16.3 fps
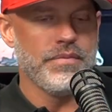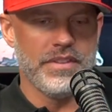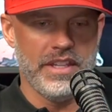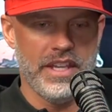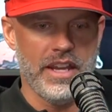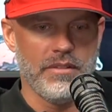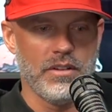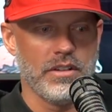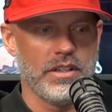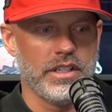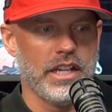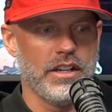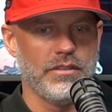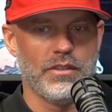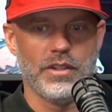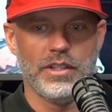Yeah, I'm going to
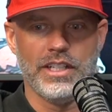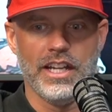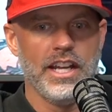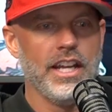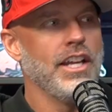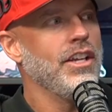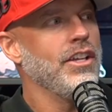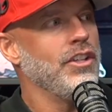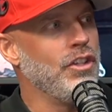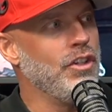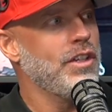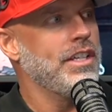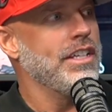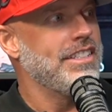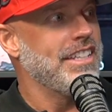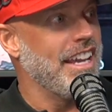California. You
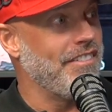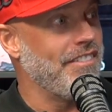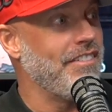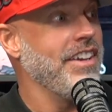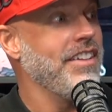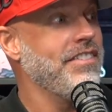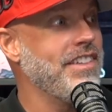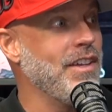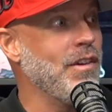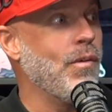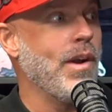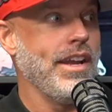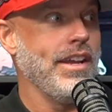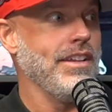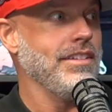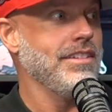can take 50
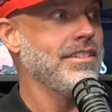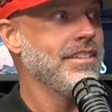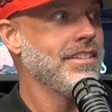ways.